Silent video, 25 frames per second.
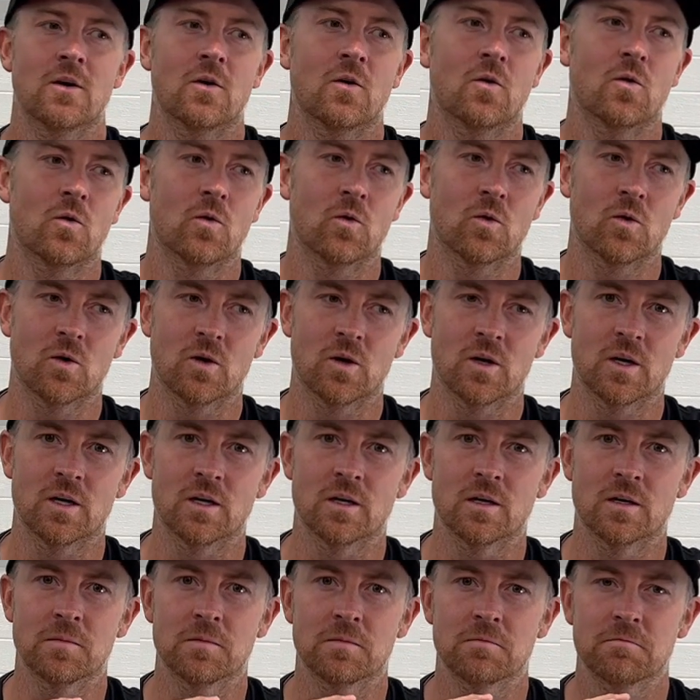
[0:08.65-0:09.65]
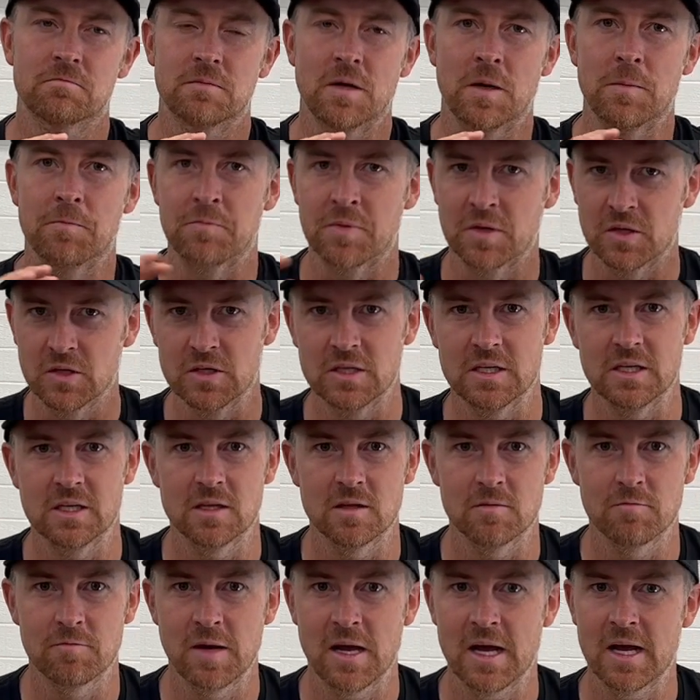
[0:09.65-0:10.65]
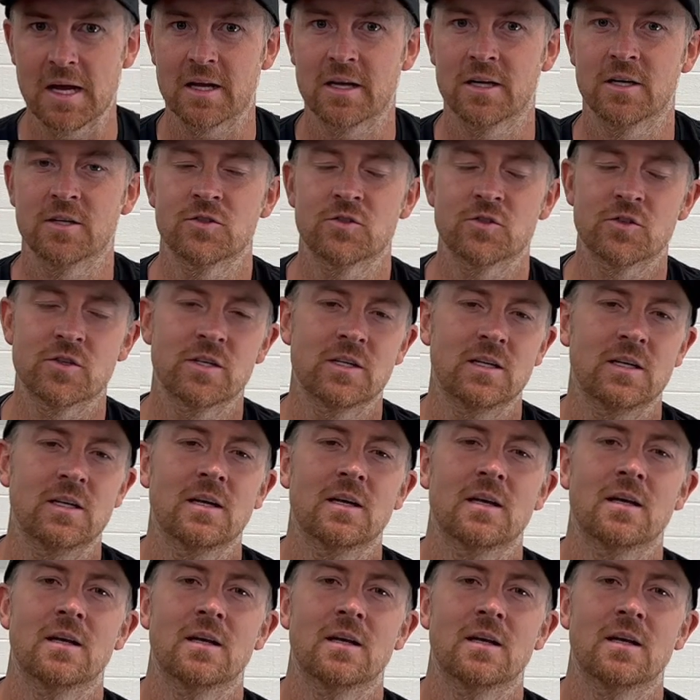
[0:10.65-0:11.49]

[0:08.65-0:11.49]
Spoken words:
or ability in the backcountry.